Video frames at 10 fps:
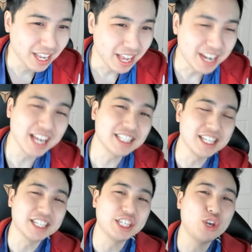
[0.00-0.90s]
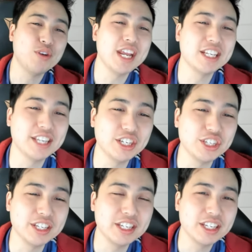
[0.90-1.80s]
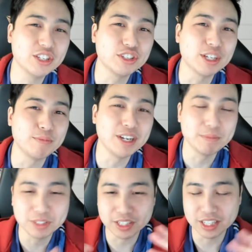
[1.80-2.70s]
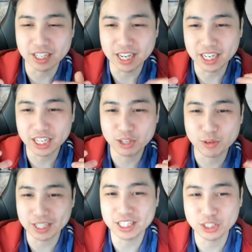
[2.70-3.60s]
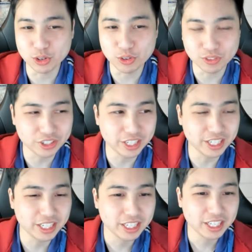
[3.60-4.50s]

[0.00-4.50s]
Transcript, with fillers: And next is the Q&A session. So in summary, I'm just going to like quickly just go over it.